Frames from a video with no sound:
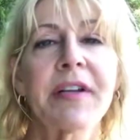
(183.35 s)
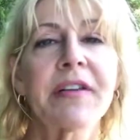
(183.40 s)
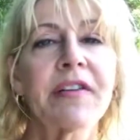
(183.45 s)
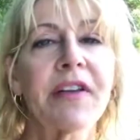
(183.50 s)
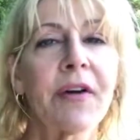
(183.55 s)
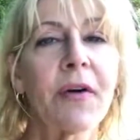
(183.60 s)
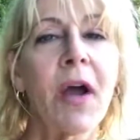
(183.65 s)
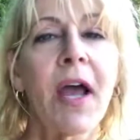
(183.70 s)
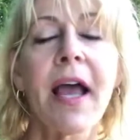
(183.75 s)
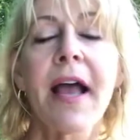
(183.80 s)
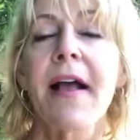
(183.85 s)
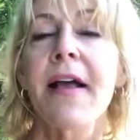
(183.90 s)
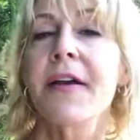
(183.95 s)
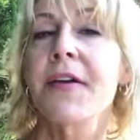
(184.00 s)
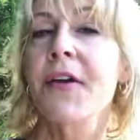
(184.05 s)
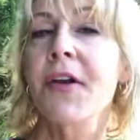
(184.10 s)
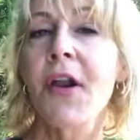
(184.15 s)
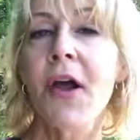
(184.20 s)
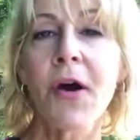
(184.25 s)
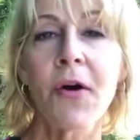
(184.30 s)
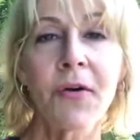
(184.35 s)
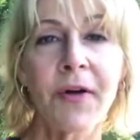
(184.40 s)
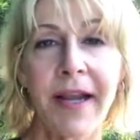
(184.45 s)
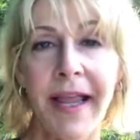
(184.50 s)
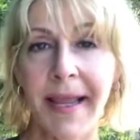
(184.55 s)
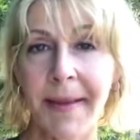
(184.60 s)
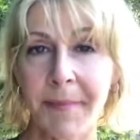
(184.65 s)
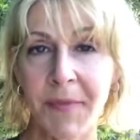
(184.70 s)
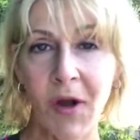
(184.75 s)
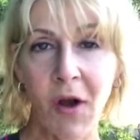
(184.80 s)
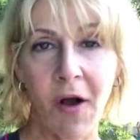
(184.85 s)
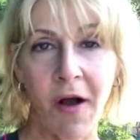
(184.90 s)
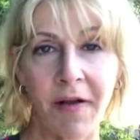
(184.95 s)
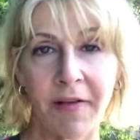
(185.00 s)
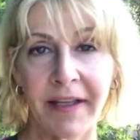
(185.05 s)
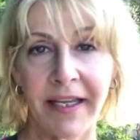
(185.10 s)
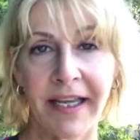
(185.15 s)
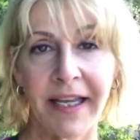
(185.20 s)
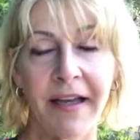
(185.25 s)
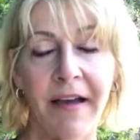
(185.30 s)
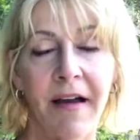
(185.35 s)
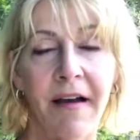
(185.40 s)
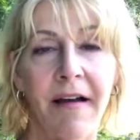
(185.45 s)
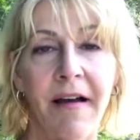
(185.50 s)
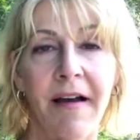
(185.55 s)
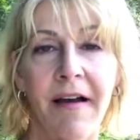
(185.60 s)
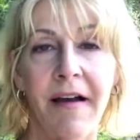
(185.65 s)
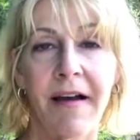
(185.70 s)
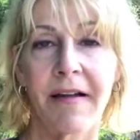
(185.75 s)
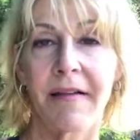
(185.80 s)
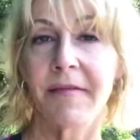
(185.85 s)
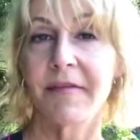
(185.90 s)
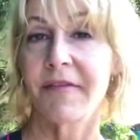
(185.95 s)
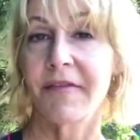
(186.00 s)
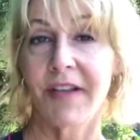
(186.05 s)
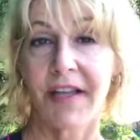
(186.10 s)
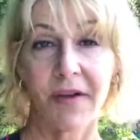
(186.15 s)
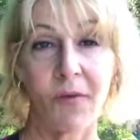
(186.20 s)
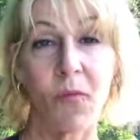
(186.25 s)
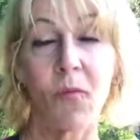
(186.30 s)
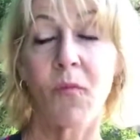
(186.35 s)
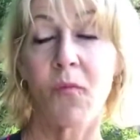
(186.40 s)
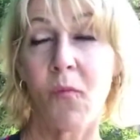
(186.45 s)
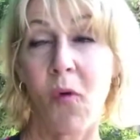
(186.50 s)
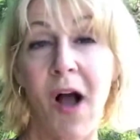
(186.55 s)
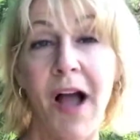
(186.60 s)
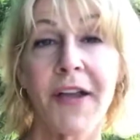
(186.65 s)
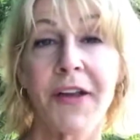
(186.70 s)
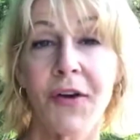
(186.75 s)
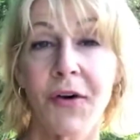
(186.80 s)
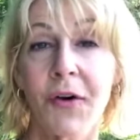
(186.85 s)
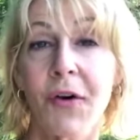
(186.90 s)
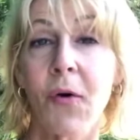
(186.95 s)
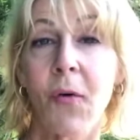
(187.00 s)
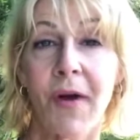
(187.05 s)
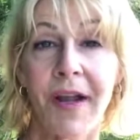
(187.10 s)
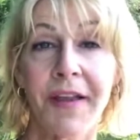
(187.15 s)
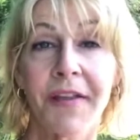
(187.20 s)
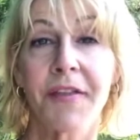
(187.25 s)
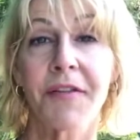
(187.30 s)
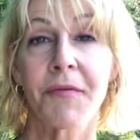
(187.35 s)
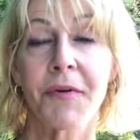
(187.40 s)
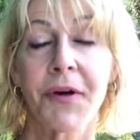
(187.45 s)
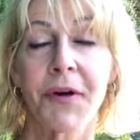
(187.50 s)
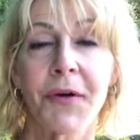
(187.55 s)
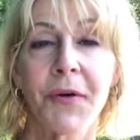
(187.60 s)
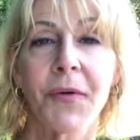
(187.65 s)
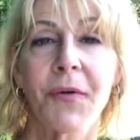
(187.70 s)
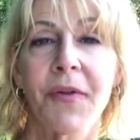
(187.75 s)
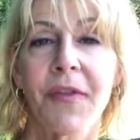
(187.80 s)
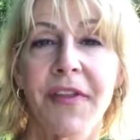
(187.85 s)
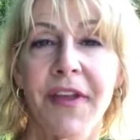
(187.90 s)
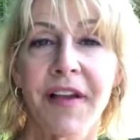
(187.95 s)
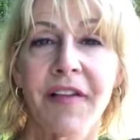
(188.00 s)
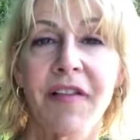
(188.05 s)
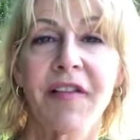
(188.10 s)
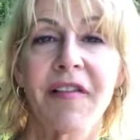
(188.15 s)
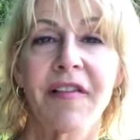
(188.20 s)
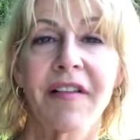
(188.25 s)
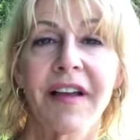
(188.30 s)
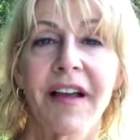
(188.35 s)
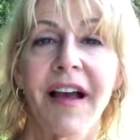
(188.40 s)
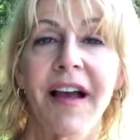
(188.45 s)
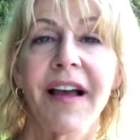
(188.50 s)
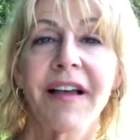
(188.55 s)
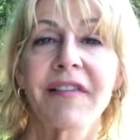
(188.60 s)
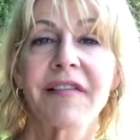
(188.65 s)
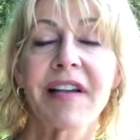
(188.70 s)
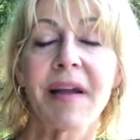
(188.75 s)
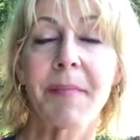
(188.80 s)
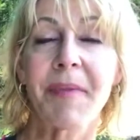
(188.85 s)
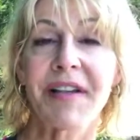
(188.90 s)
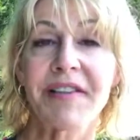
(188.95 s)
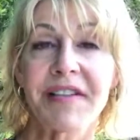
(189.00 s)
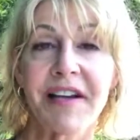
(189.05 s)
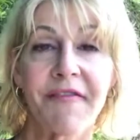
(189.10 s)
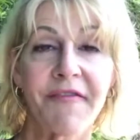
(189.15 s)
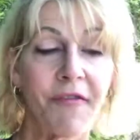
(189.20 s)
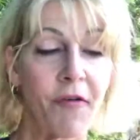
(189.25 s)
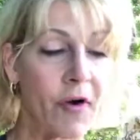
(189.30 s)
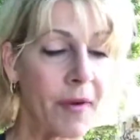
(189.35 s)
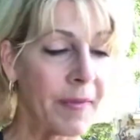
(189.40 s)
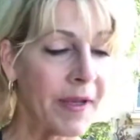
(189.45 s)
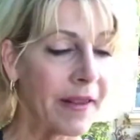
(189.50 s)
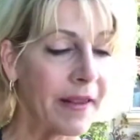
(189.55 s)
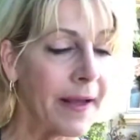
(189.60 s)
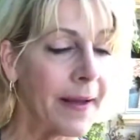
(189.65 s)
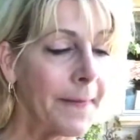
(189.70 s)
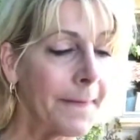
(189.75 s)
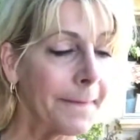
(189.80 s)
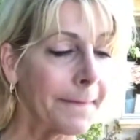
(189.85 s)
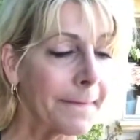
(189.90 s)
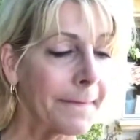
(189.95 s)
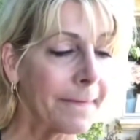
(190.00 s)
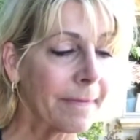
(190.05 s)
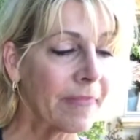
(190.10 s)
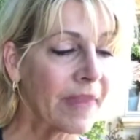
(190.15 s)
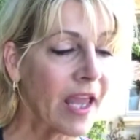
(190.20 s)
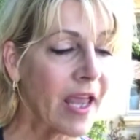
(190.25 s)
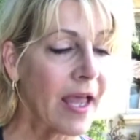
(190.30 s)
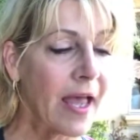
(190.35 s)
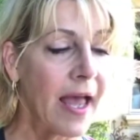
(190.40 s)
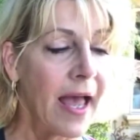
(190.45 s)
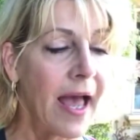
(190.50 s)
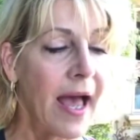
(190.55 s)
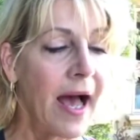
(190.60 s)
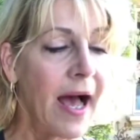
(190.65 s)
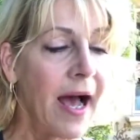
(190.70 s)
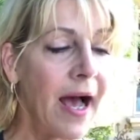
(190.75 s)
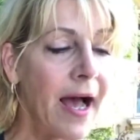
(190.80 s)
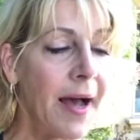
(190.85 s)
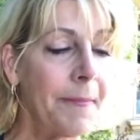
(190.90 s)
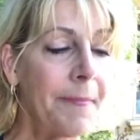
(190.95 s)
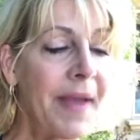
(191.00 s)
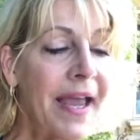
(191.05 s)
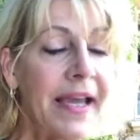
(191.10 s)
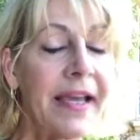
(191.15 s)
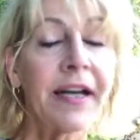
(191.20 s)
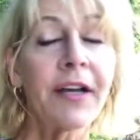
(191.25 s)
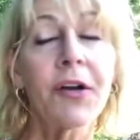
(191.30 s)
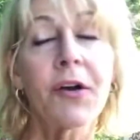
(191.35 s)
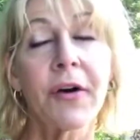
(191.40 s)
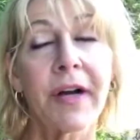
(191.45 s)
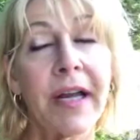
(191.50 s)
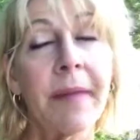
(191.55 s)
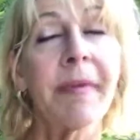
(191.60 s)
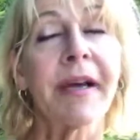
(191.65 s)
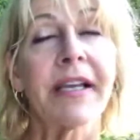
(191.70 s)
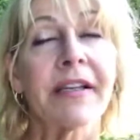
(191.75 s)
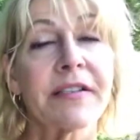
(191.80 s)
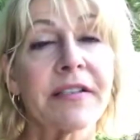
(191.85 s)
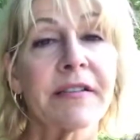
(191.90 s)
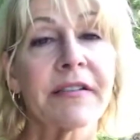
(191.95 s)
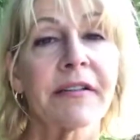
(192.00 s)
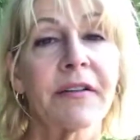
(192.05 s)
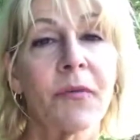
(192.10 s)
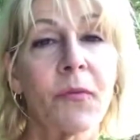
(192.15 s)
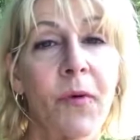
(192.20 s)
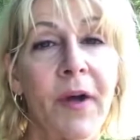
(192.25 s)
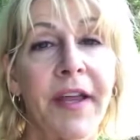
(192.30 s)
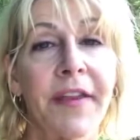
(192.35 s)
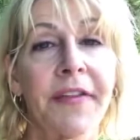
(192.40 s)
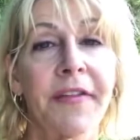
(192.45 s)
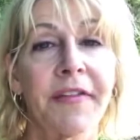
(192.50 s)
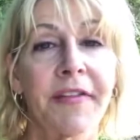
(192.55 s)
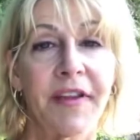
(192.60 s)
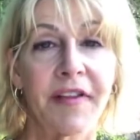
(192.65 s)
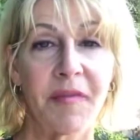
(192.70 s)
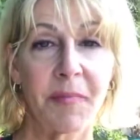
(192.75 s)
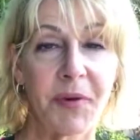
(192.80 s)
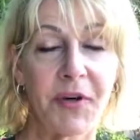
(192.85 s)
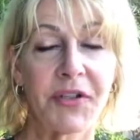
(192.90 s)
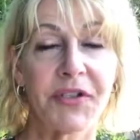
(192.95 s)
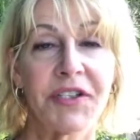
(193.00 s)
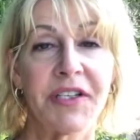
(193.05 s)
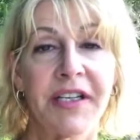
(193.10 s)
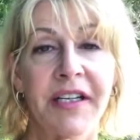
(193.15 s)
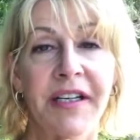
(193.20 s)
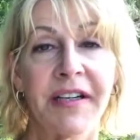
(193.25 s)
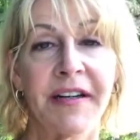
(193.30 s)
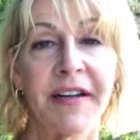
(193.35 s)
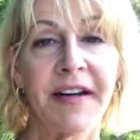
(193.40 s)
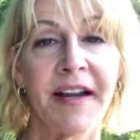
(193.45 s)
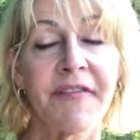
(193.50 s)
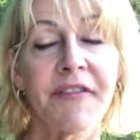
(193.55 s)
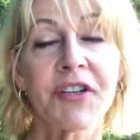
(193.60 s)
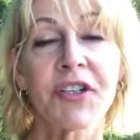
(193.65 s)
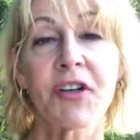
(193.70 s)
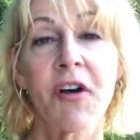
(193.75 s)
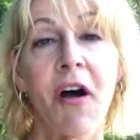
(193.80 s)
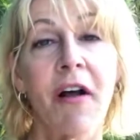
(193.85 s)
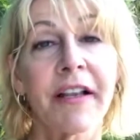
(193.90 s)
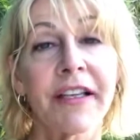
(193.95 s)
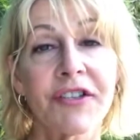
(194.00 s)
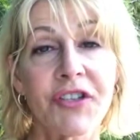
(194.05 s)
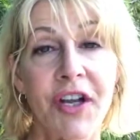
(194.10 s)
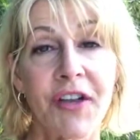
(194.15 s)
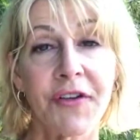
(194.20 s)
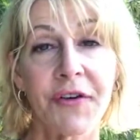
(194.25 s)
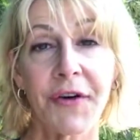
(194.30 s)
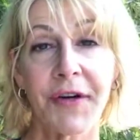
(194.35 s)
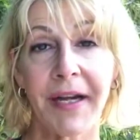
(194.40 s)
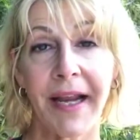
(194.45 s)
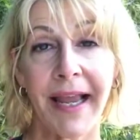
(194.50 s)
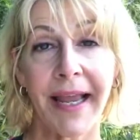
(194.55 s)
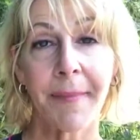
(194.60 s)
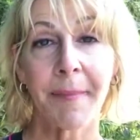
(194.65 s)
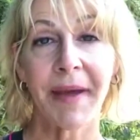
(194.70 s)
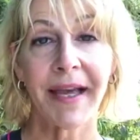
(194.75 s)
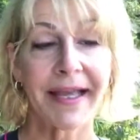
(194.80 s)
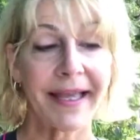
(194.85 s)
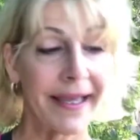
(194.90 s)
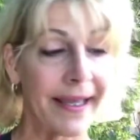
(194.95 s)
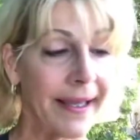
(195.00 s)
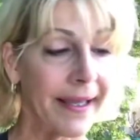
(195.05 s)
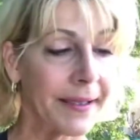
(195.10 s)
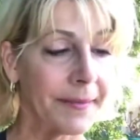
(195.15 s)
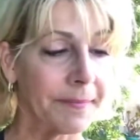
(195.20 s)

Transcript: So no name calling while you're going through this step-by-step formula. Make an agreement with this person never to call each other a name again.